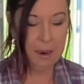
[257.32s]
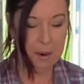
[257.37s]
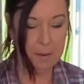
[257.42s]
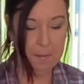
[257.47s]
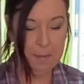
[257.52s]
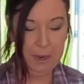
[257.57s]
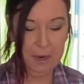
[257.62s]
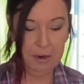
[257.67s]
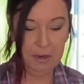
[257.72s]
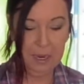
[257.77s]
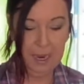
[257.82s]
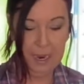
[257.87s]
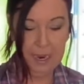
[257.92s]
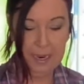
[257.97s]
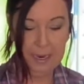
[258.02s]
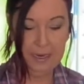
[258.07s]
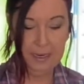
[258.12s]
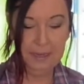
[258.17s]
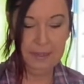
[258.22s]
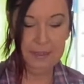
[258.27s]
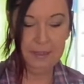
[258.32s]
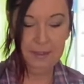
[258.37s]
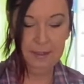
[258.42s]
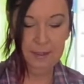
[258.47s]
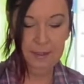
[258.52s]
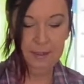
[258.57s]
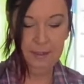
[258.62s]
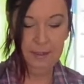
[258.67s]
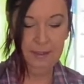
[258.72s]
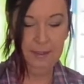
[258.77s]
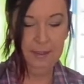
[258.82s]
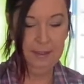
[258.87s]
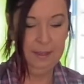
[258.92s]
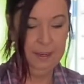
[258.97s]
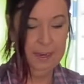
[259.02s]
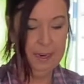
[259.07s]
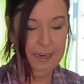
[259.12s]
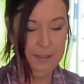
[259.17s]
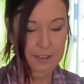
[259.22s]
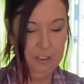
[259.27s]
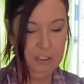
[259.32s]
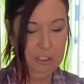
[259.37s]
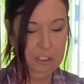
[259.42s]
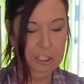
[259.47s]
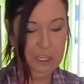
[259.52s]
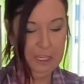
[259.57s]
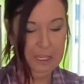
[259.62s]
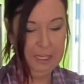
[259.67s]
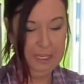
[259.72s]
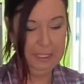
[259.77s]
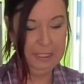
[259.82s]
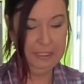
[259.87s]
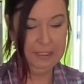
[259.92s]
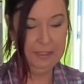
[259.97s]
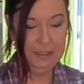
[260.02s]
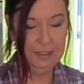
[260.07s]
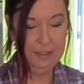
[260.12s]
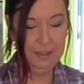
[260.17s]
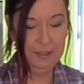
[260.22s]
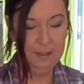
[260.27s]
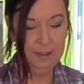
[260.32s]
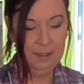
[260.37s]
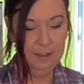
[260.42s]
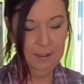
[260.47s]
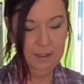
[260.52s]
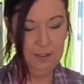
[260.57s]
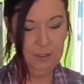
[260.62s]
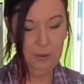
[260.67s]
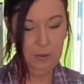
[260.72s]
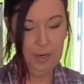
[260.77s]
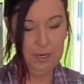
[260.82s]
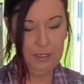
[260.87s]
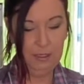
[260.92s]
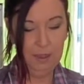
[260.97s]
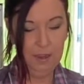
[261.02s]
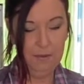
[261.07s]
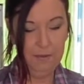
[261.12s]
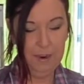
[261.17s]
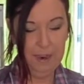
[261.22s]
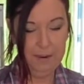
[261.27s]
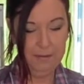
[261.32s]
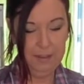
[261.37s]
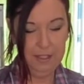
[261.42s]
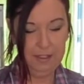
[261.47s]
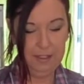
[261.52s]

Americana chickens. So I love having